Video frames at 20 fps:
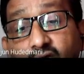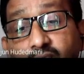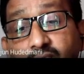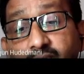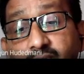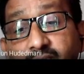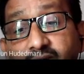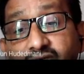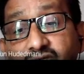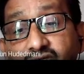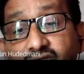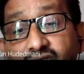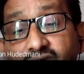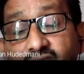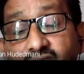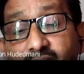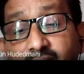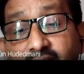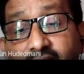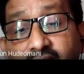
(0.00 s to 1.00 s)

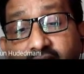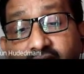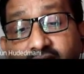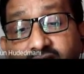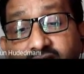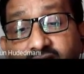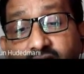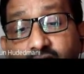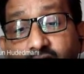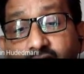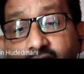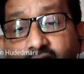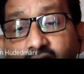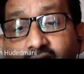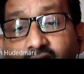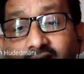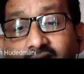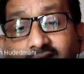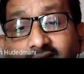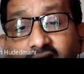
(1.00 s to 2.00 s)
optimization mechanism we
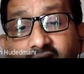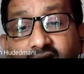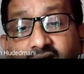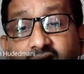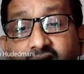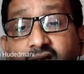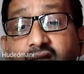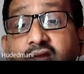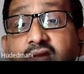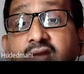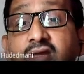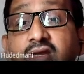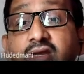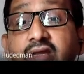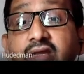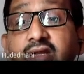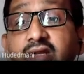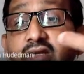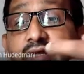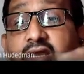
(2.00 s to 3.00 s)
have learned.
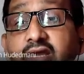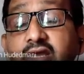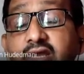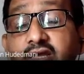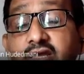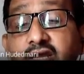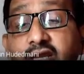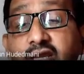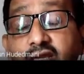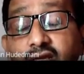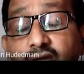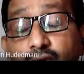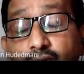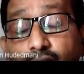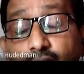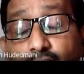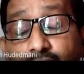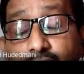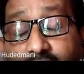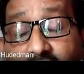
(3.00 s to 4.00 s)
In
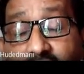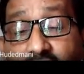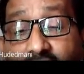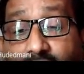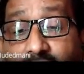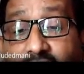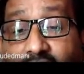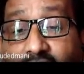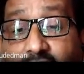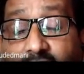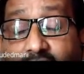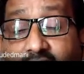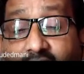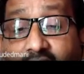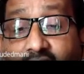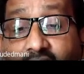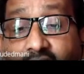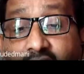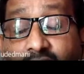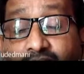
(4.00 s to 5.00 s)
unit
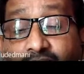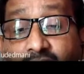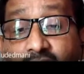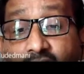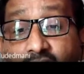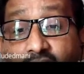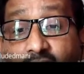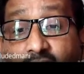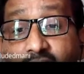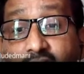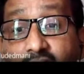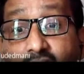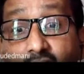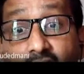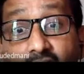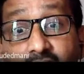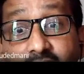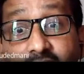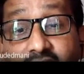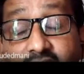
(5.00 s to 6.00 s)
commitment, we will
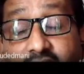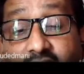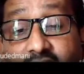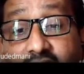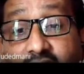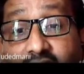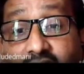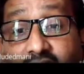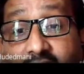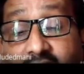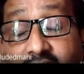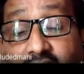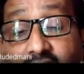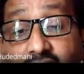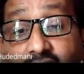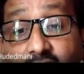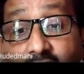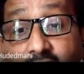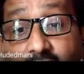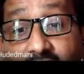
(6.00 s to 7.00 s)
not be taking that.
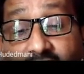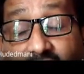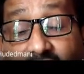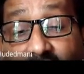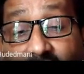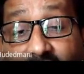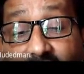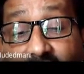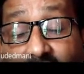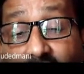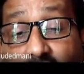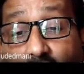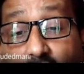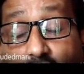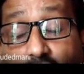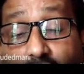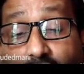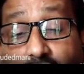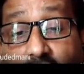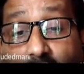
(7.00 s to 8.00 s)
We will be finding
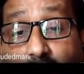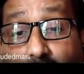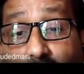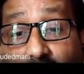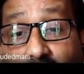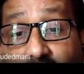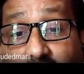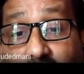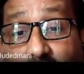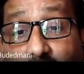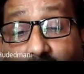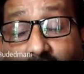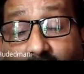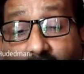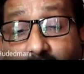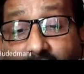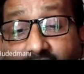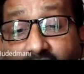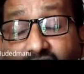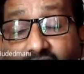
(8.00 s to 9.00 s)
out among the
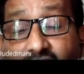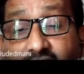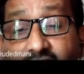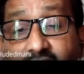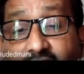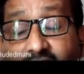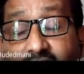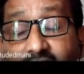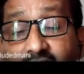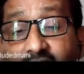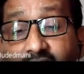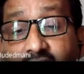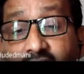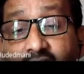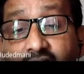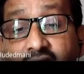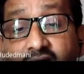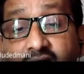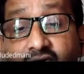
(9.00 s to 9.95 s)
available generator